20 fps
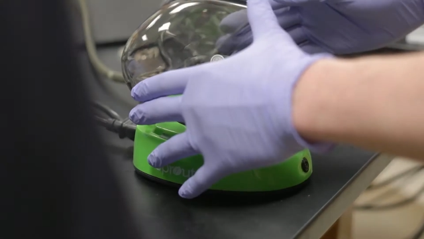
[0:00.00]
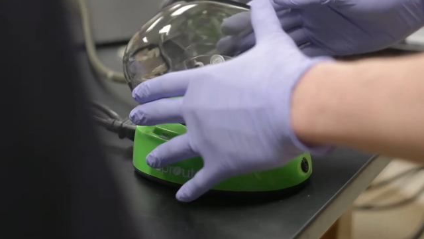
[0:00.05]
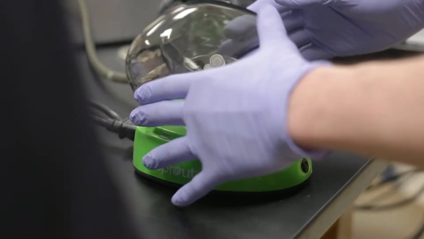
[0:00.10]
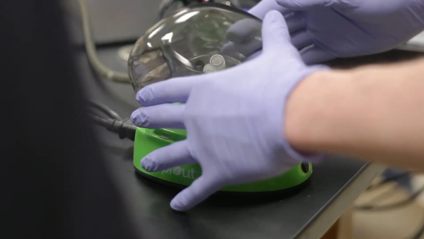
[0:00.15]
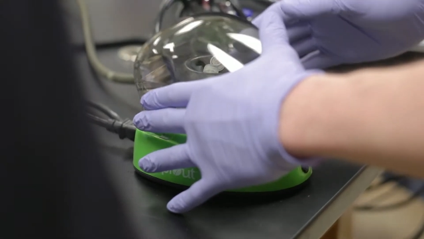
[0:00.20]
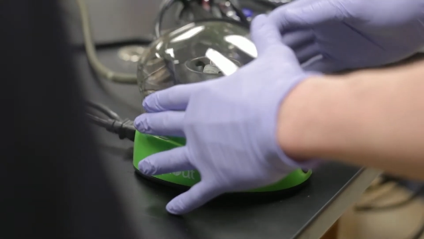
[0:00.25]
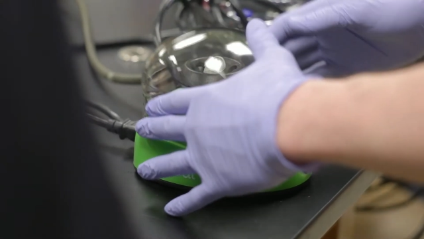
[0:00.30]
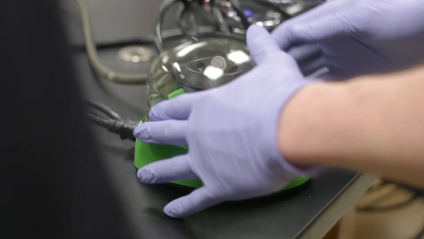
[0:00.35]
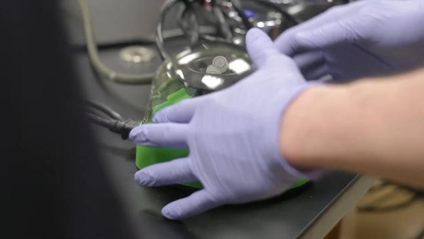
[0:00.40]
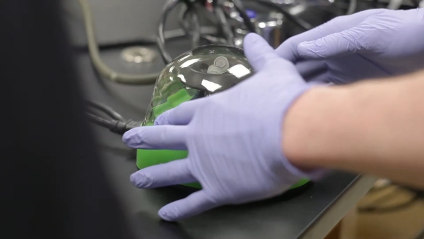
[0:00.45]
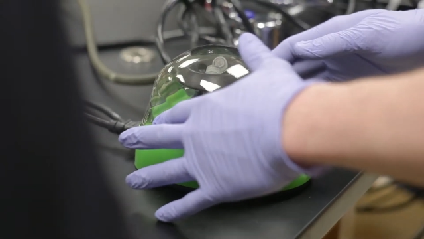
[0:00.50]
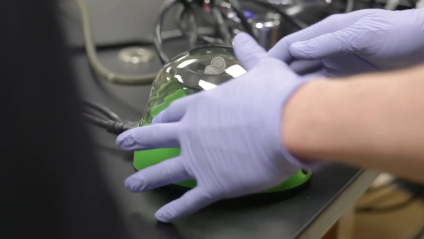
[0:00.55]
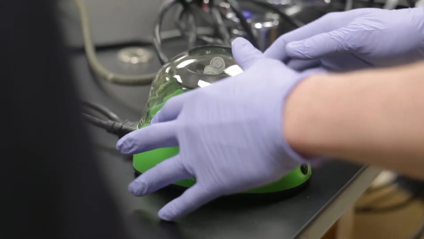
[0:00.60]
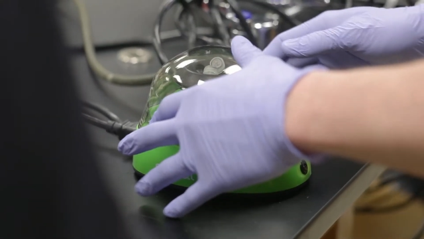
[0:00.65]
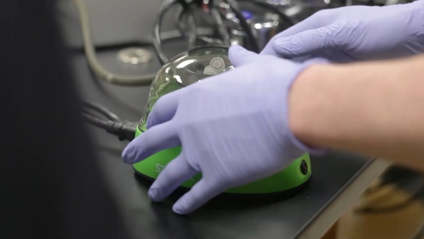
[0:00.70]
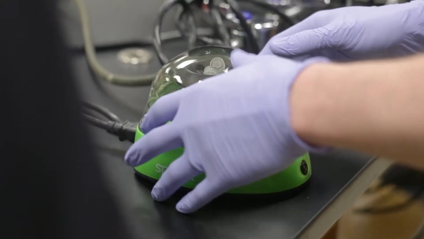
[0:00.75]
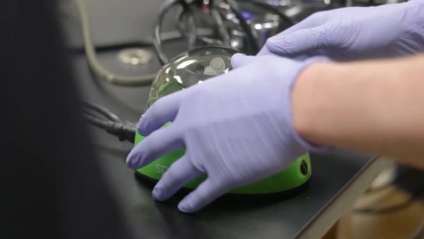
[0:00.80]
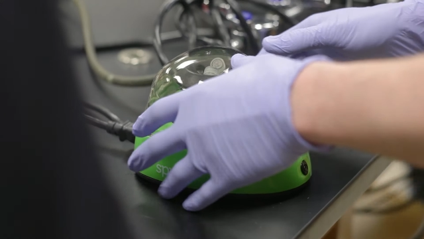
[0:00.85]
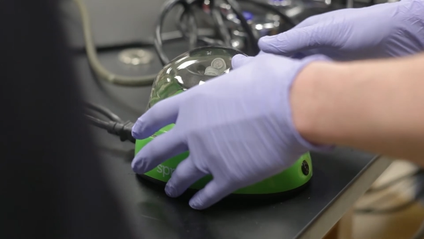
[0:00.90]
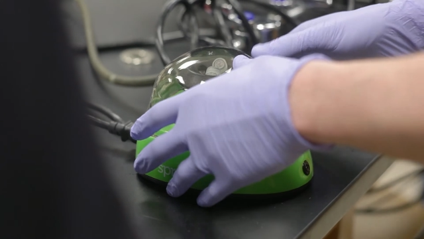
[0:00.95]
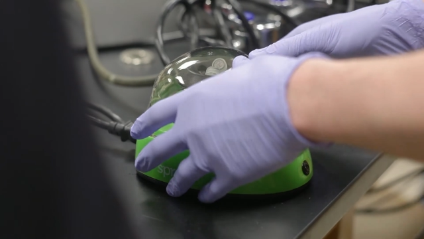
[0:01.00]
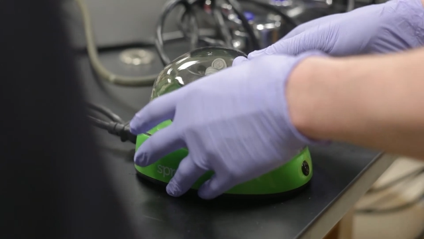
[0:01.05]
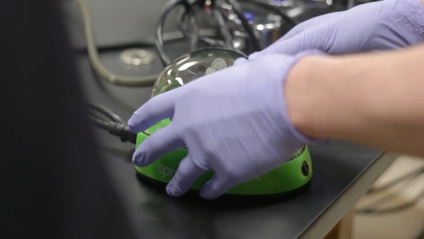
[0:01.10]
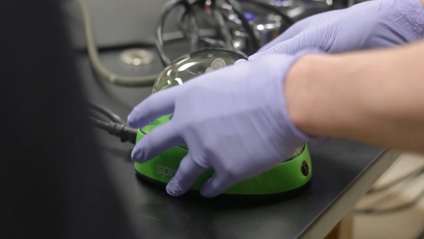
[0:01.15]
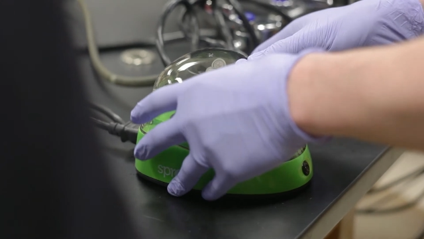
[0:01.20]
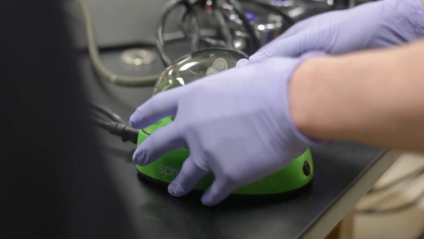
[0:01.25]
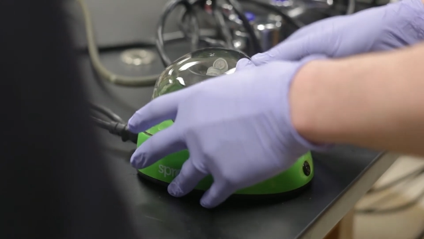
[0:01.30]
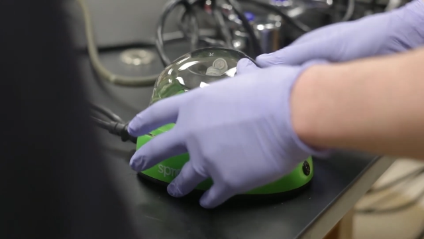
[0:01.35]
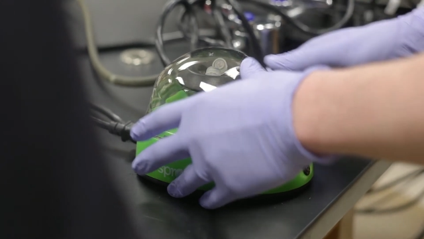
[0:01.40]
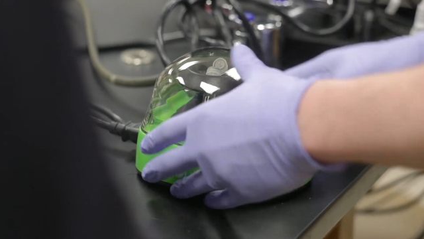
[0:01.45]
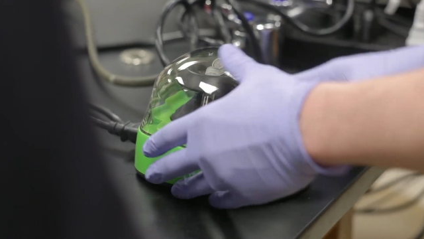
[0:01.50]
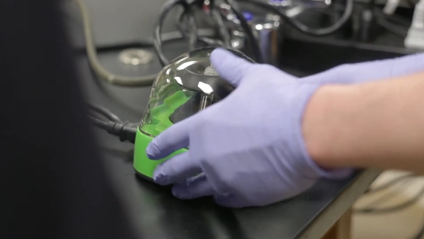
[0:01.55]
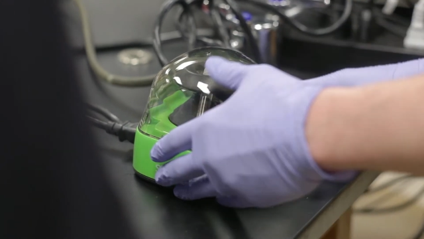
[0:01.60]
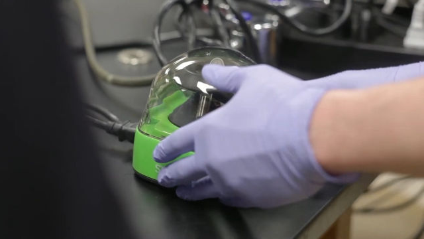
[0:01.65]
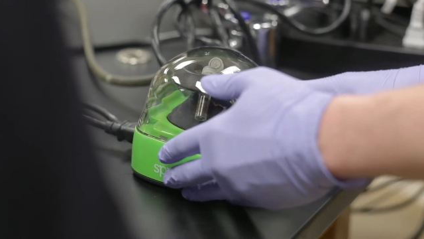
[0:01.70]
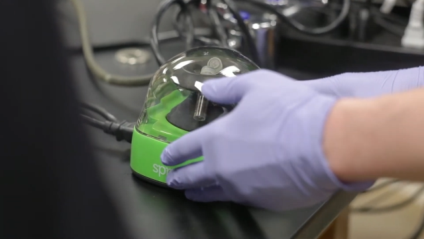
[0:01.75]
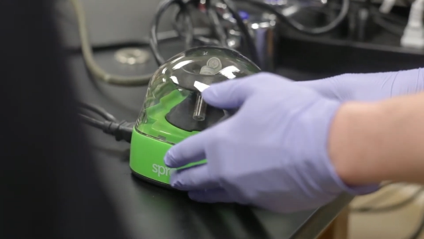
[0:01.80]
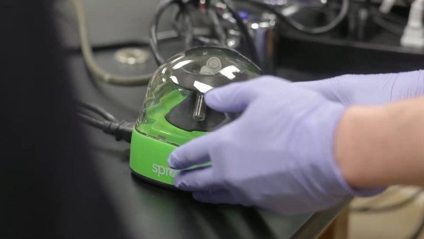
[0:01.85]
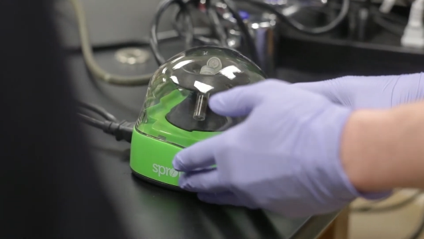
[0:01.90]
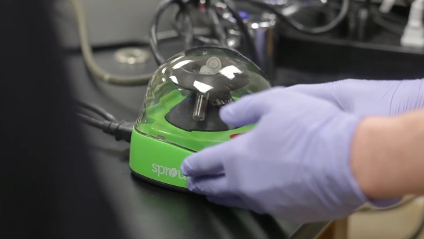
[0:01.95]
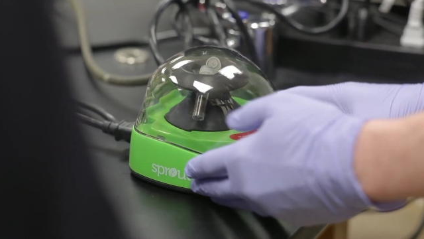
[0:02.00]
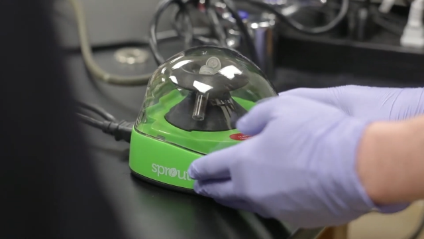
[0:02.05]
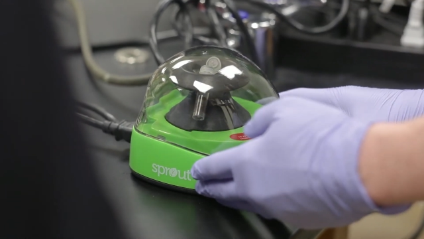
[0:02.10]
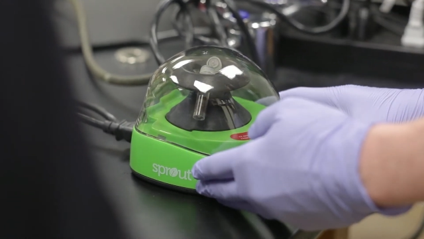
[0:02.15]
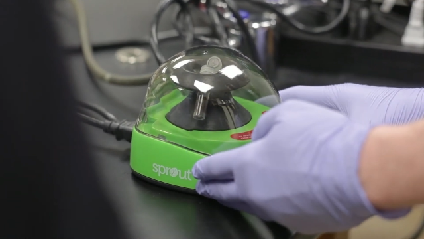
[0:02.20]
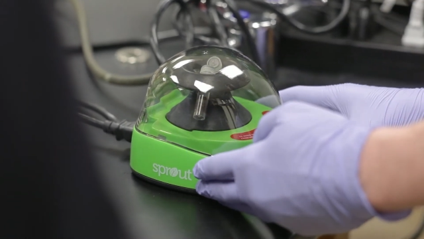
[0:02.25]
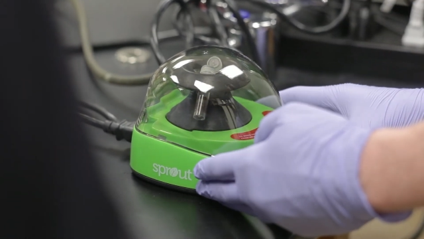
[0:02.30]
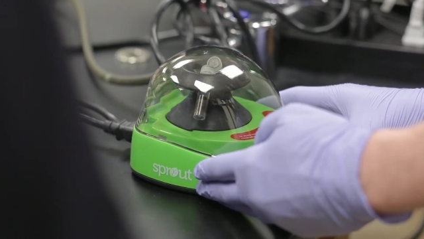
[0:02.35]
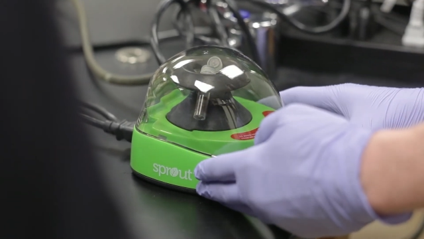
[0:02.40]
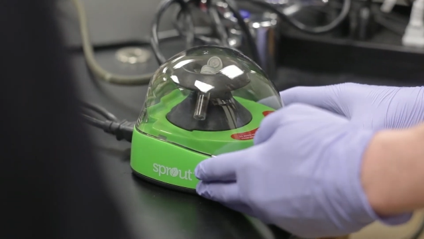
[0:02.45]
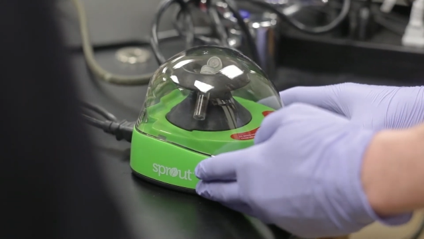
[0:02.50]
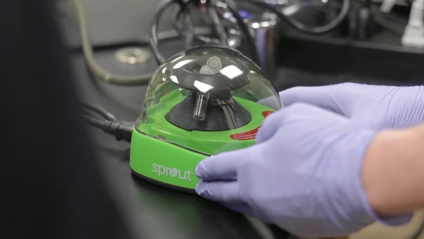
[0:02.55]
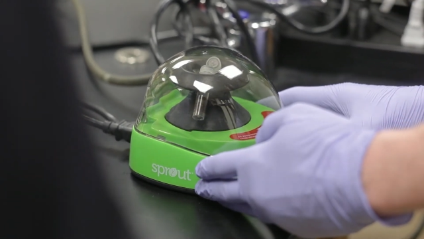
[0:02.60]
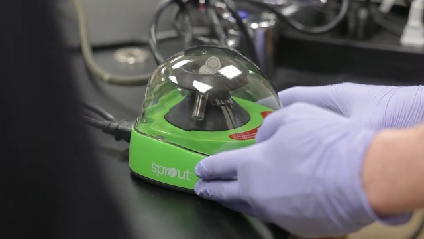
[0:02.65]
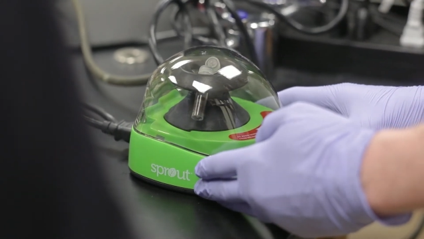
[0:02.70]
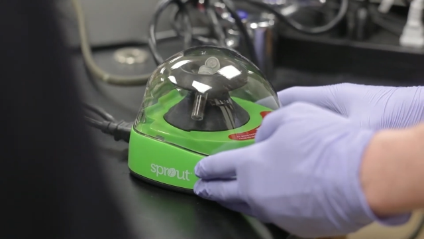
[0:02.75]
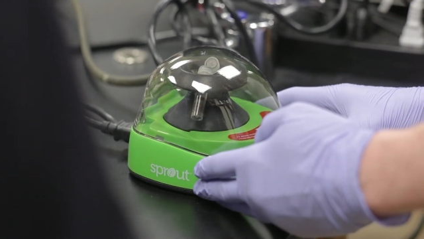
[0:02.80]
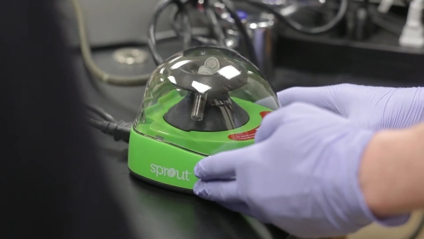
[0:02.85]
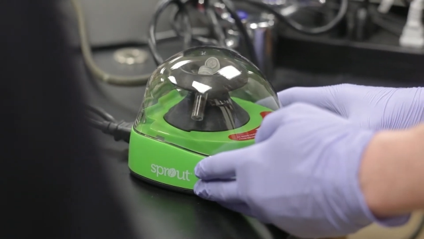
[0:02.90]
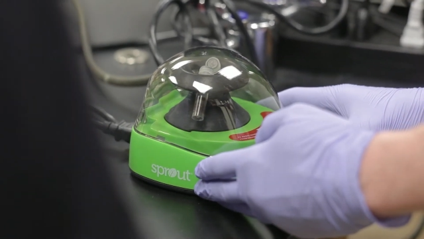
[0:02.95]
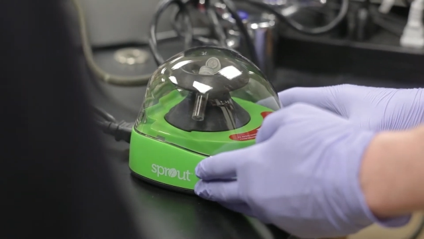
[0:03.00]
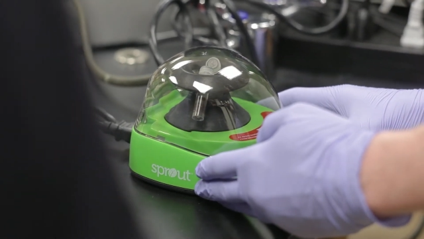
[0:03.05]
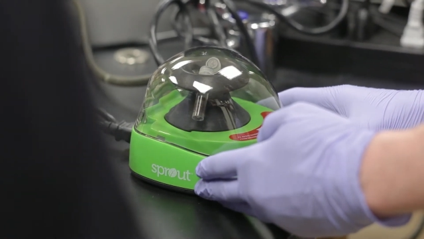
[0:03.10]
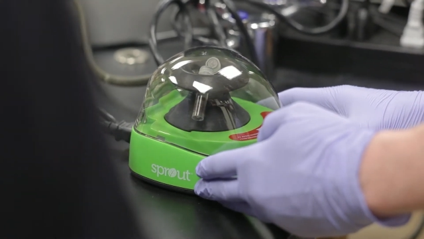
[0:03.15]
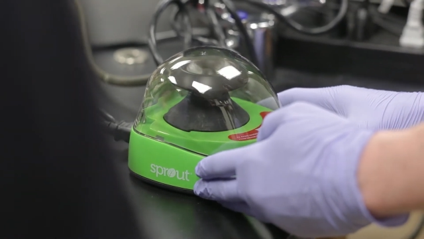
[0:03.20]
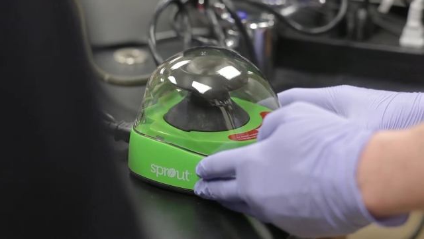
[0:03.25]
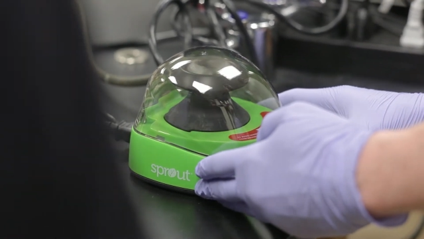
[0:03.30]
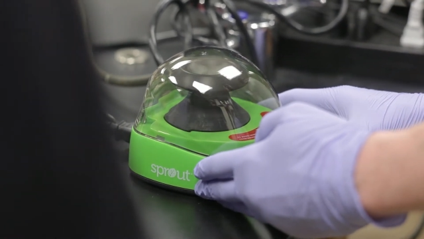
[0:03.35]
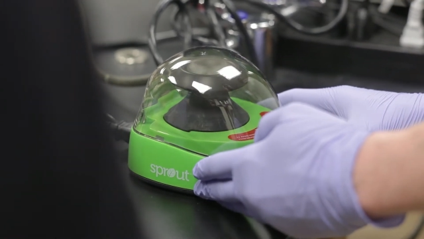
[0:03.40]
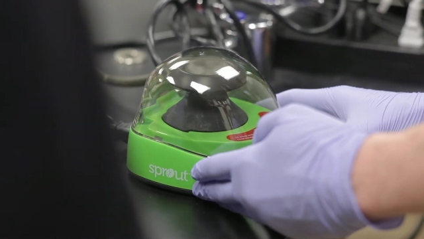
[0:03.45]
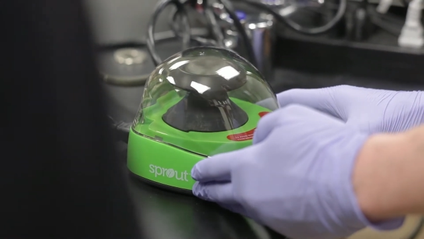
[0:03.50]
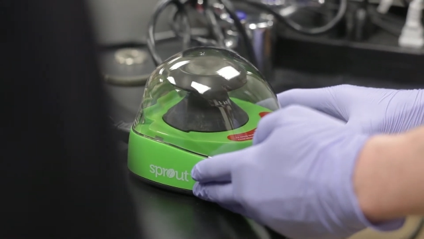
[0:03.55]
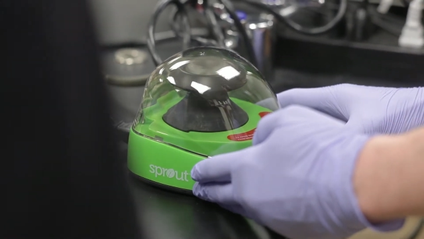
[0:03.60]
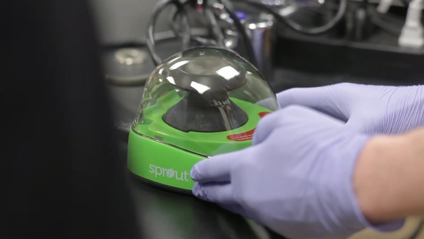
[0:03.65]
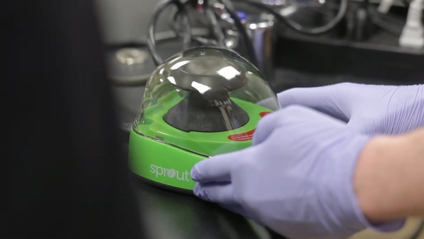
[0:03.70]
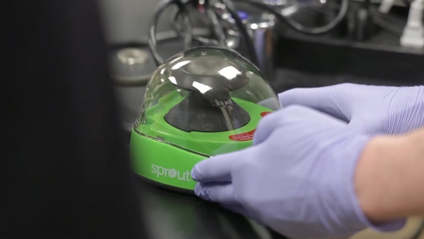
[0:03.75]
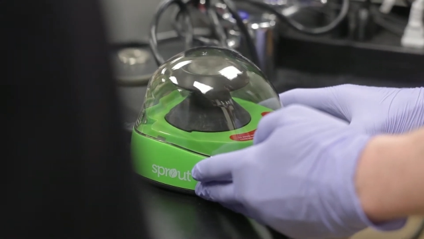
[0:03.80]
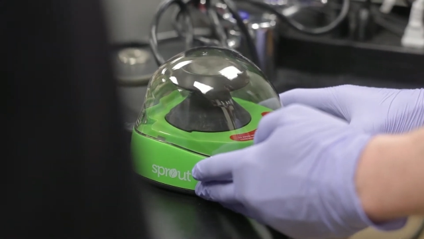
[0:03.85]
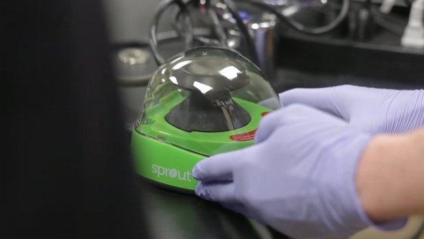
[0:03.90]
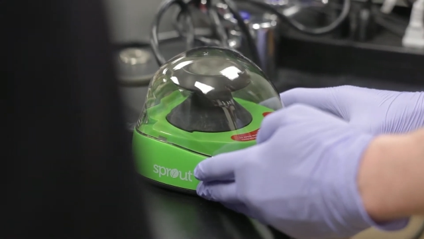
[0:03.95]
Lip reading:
No face is visible, so there are no lips to read.